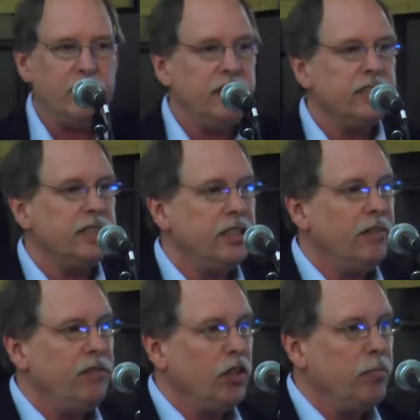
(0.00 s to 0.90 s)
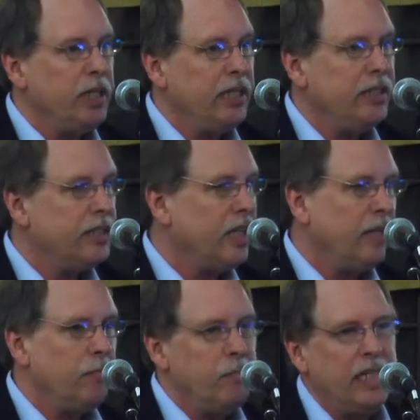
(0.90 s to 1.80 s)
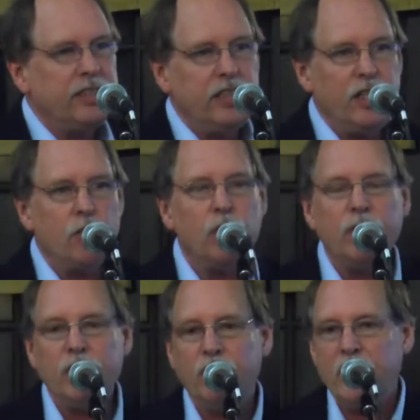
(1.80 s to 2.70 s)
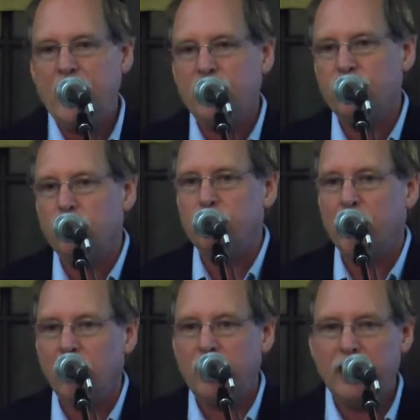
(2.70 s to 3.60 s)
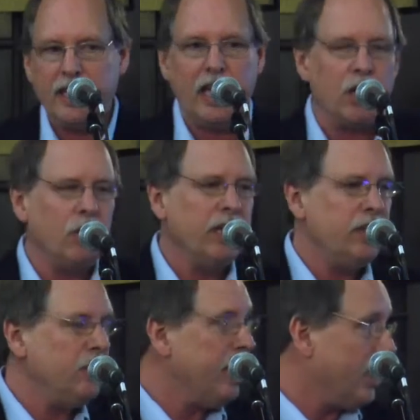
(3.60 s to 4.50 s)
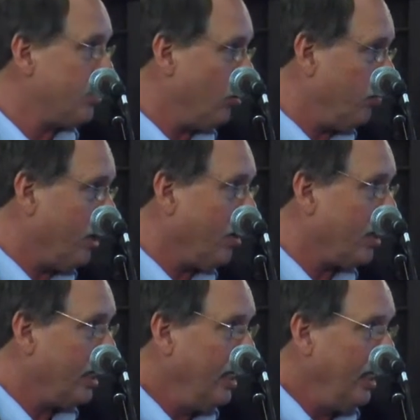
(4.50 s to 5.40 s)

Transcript: And this is in the Philippines, uh, basically the equivalent of a national park, a category two natural park,